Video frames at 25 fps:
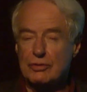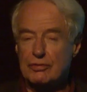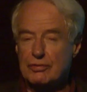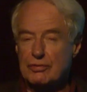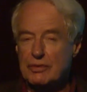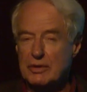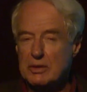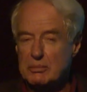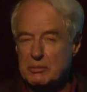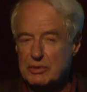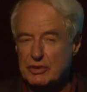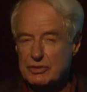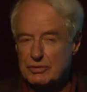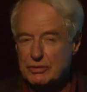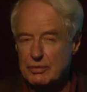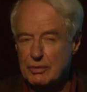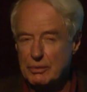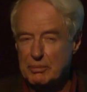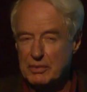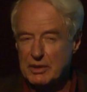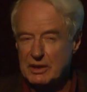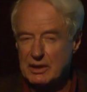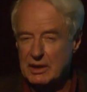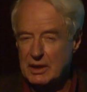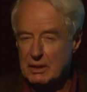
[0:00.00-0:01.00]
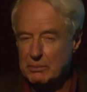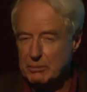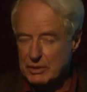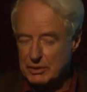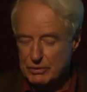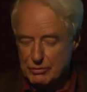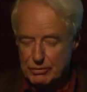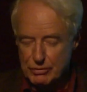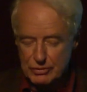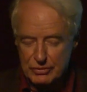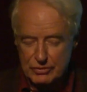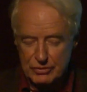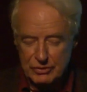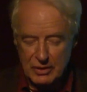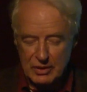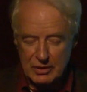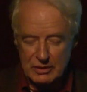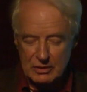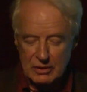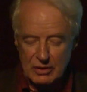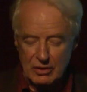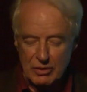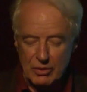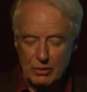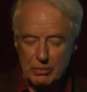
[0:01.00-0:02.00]
famous for being able to
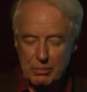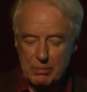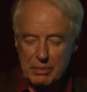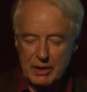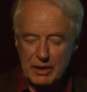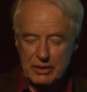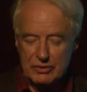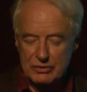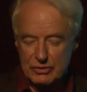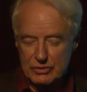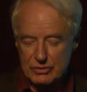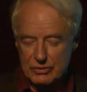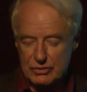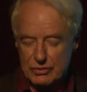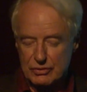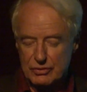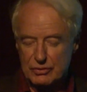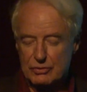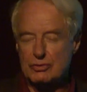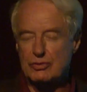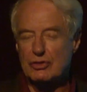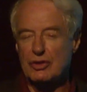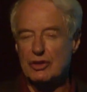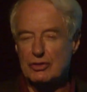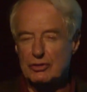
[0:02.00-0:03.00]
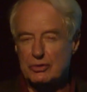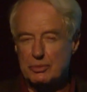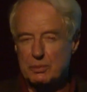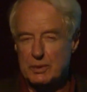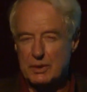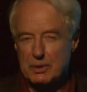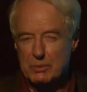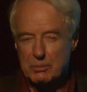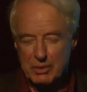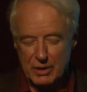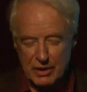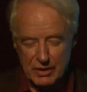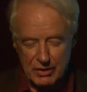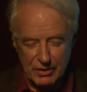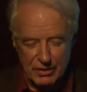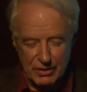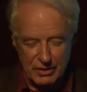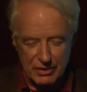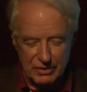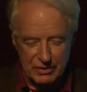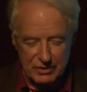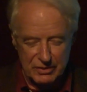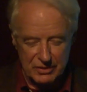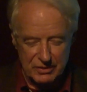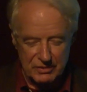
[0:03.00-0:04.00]
recite long passages of Shakespeare by
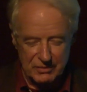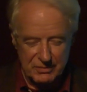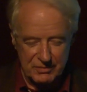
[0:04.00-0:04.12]
heart.